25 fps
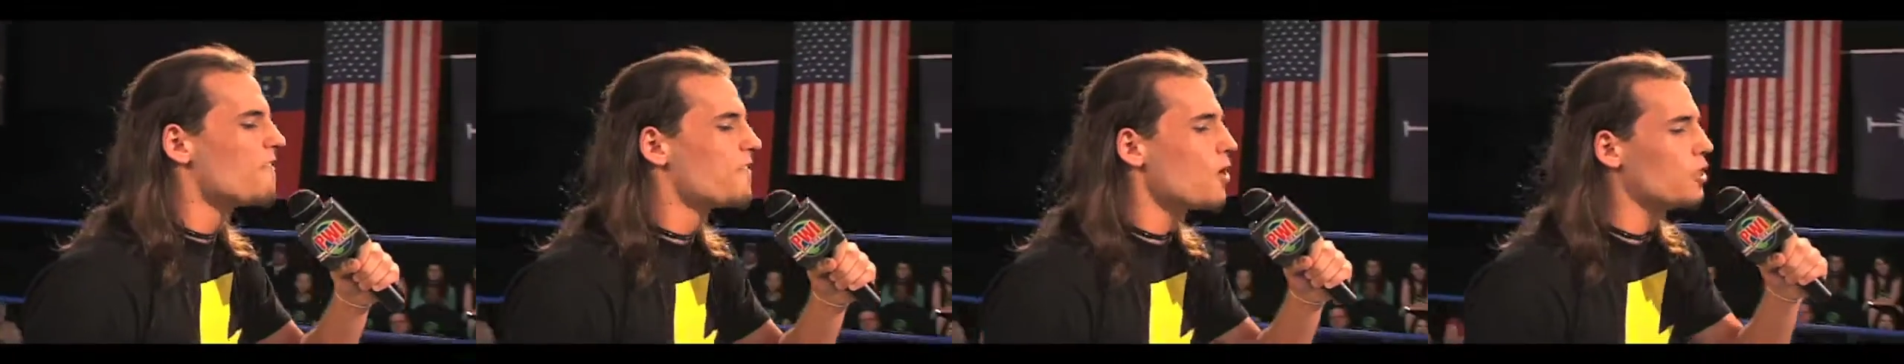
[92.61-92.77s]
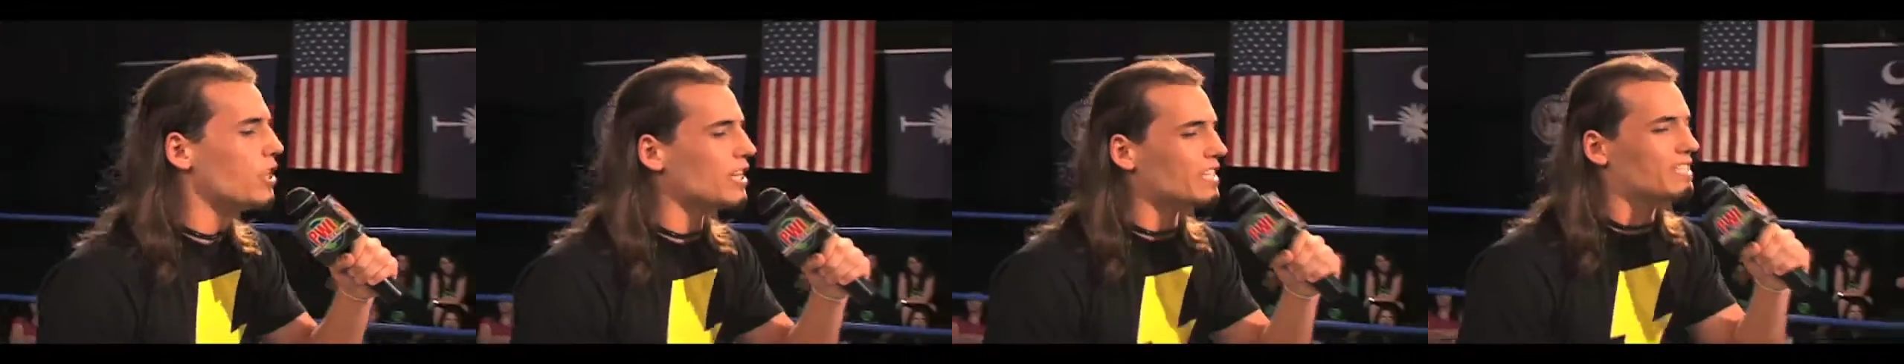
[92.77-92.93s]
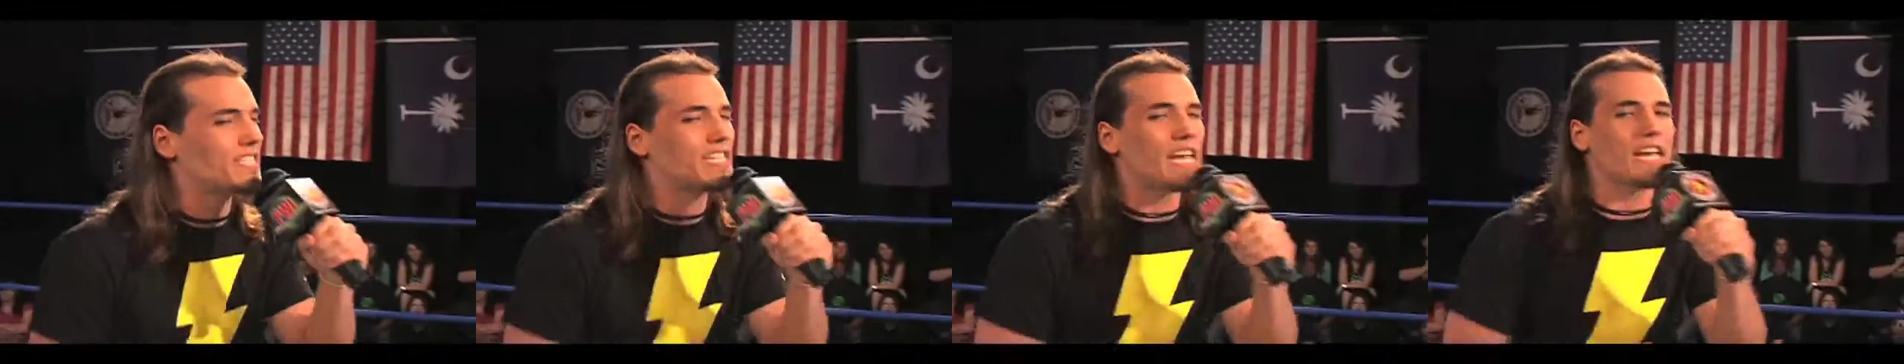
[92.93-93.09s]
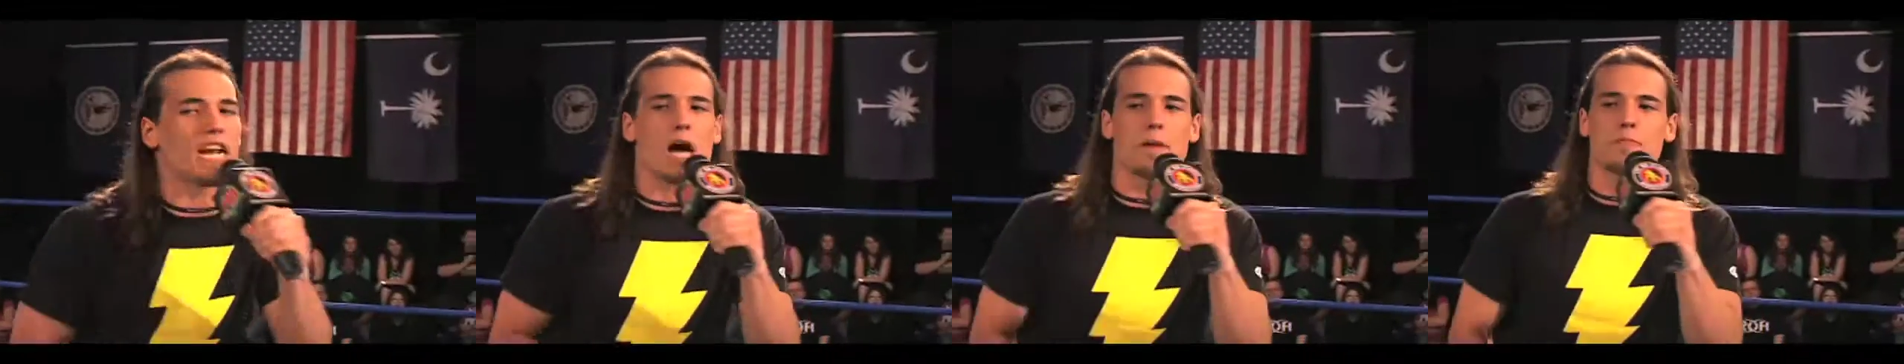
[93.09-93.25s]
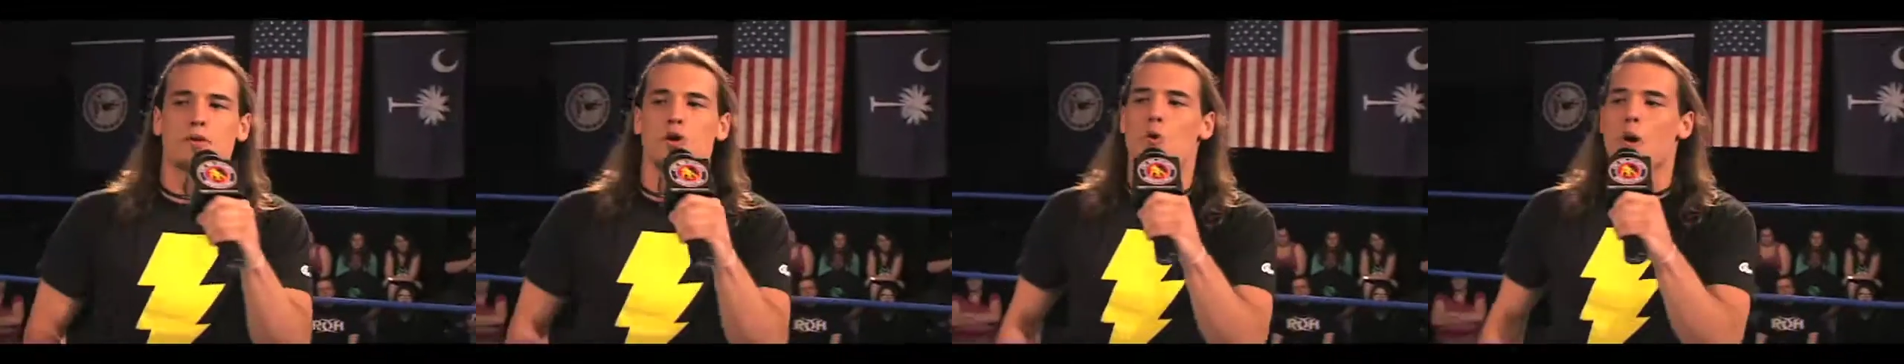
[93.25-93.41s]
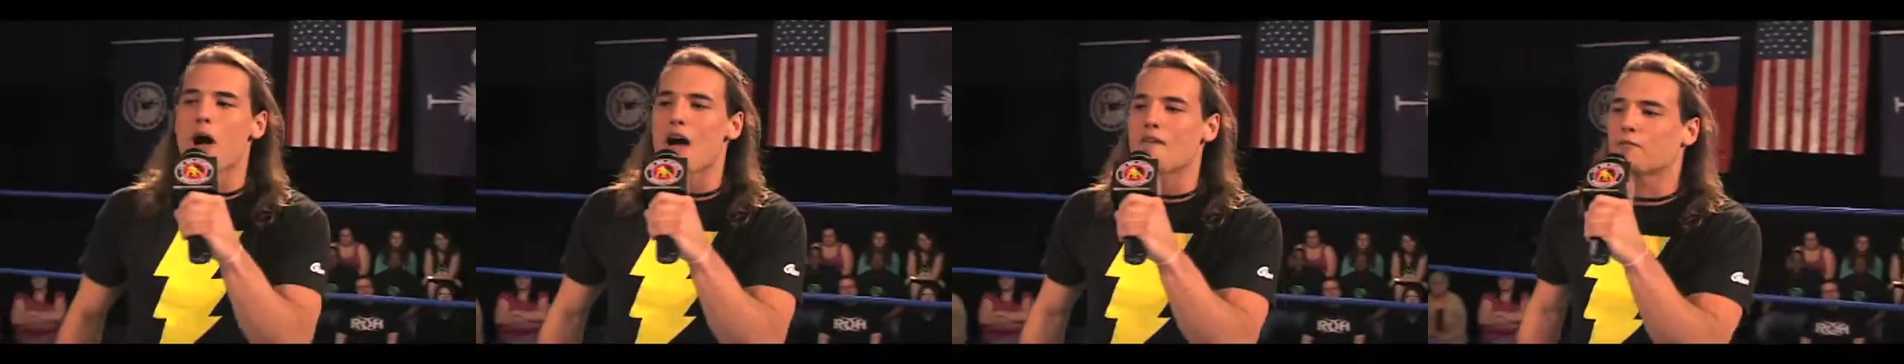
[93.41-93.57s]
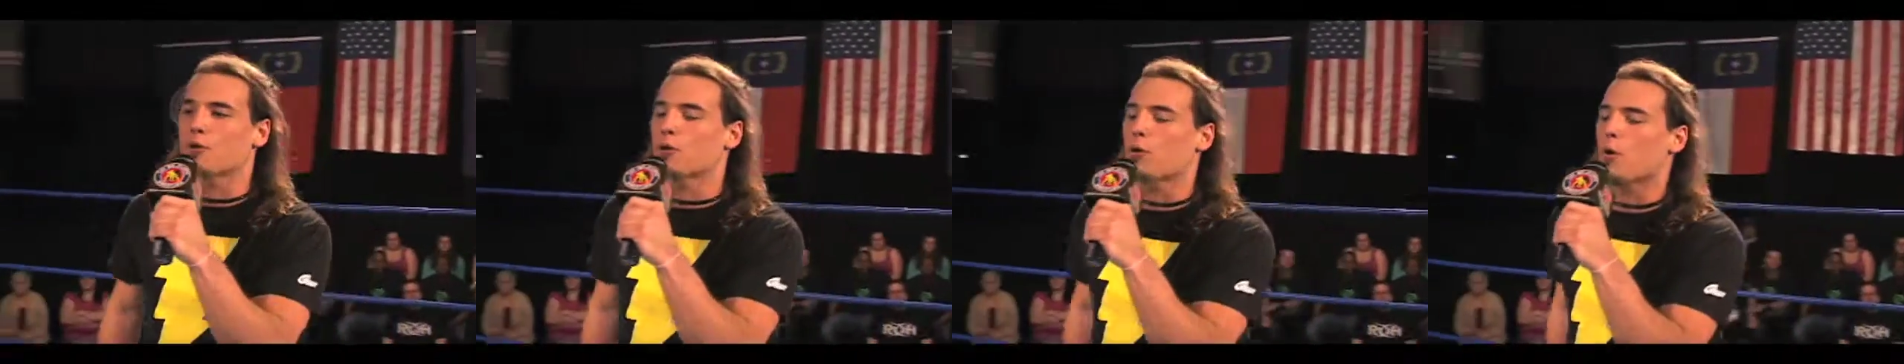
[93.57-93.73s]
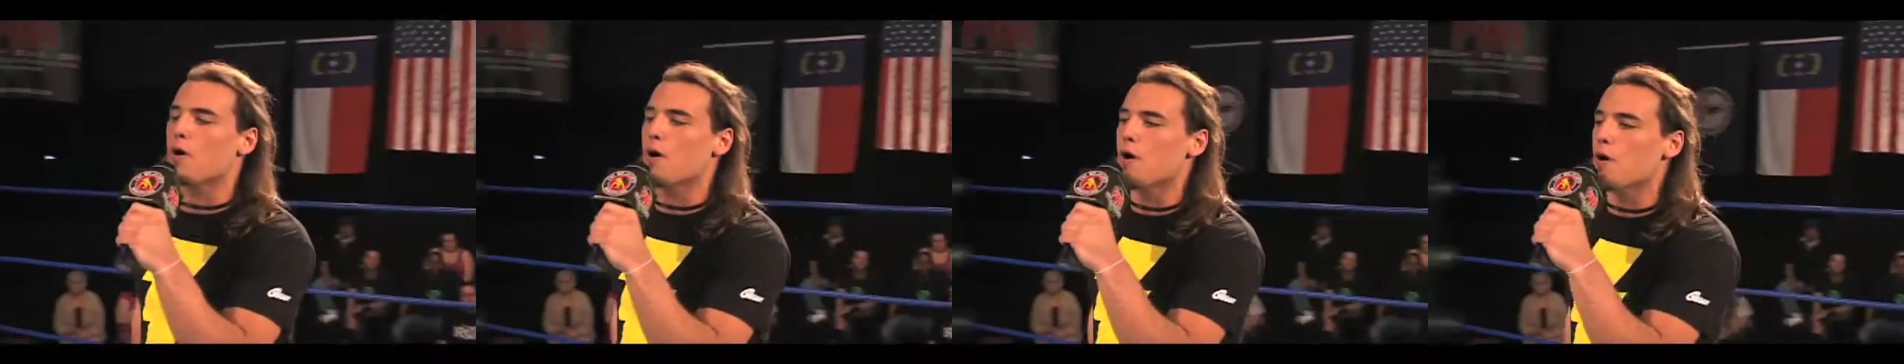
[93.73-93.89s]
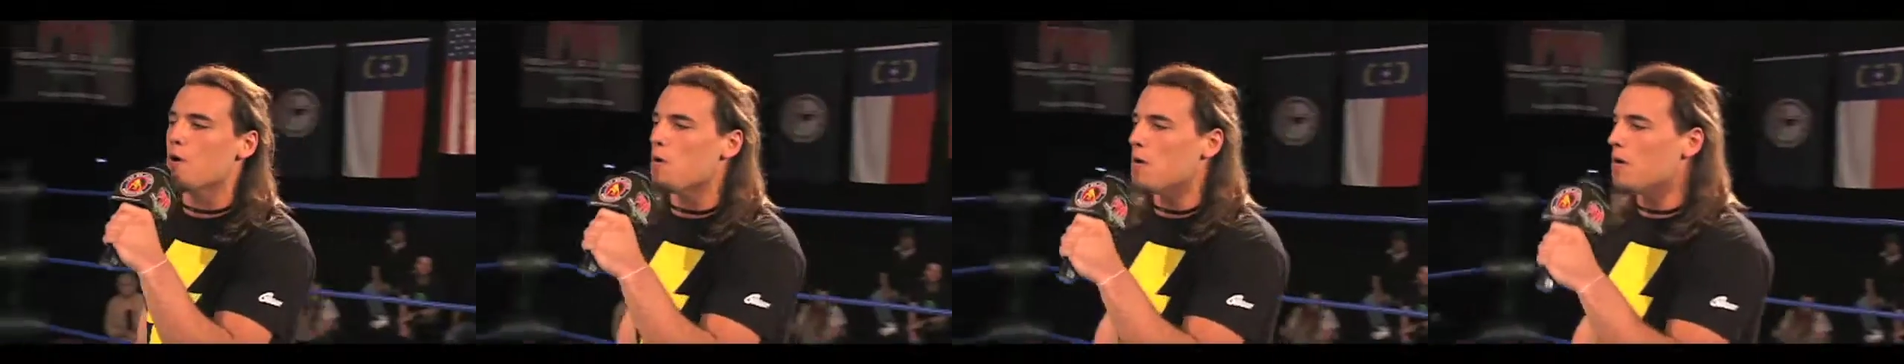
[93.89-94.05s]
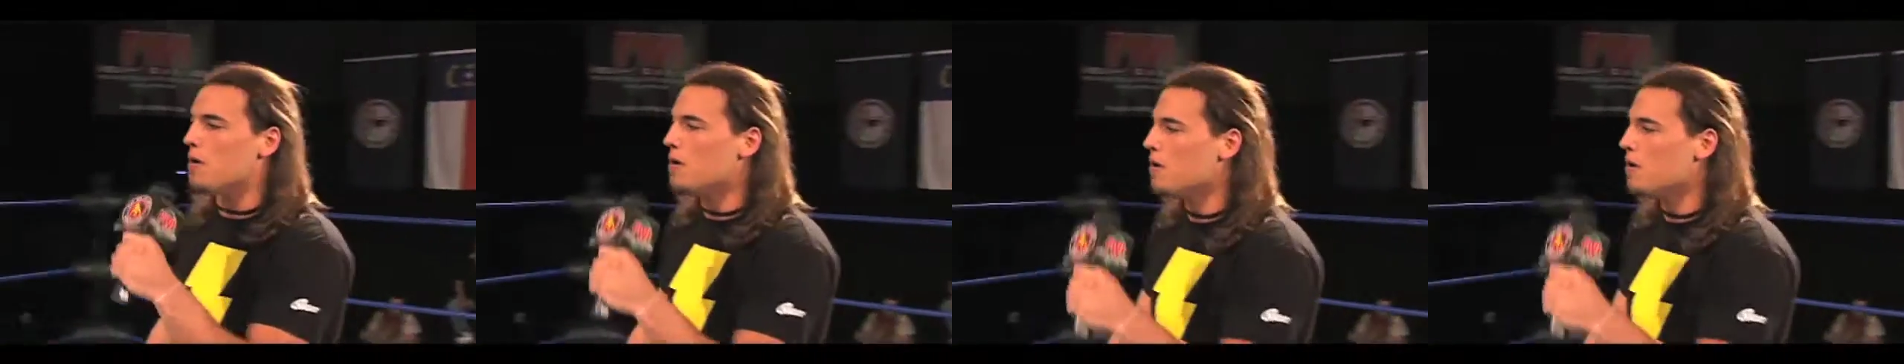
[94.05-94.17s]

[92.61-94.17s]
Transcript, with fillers: for the C W F crew.